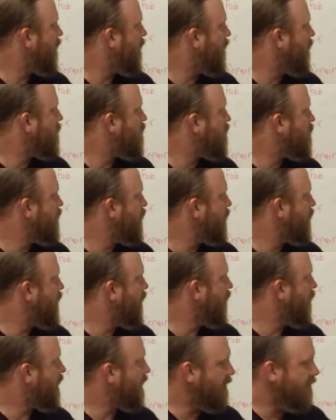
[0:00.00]
You
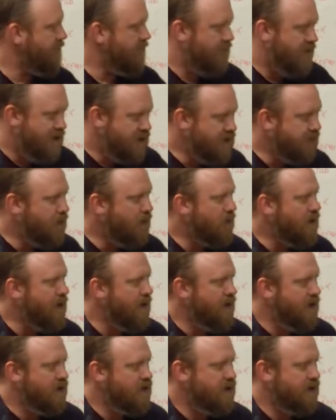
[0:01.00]
should look at the visible
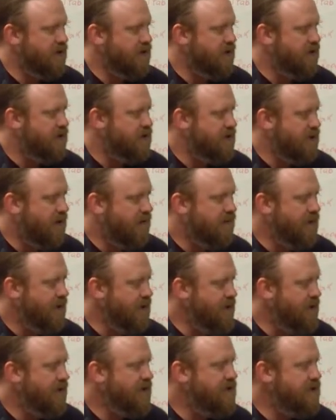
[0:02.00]
condition, the stuff
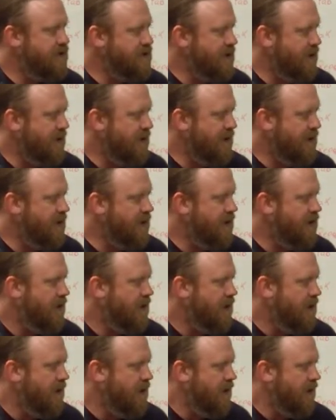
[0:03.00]
that you can see.
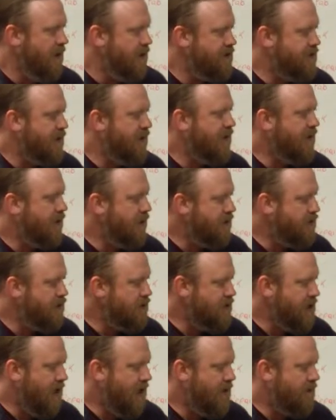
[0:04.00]
Is it in good
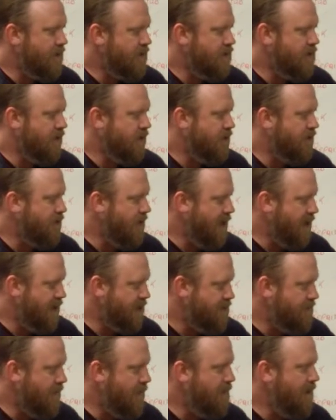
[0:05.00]
shape? Does it look like
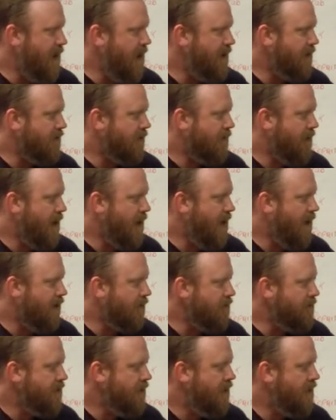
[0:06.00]
it's been banged
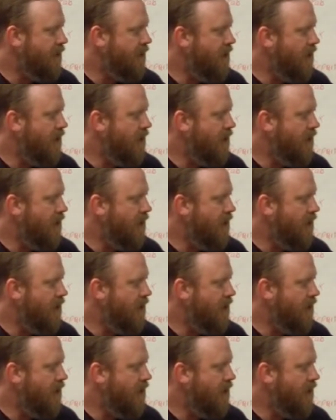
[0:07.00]
around?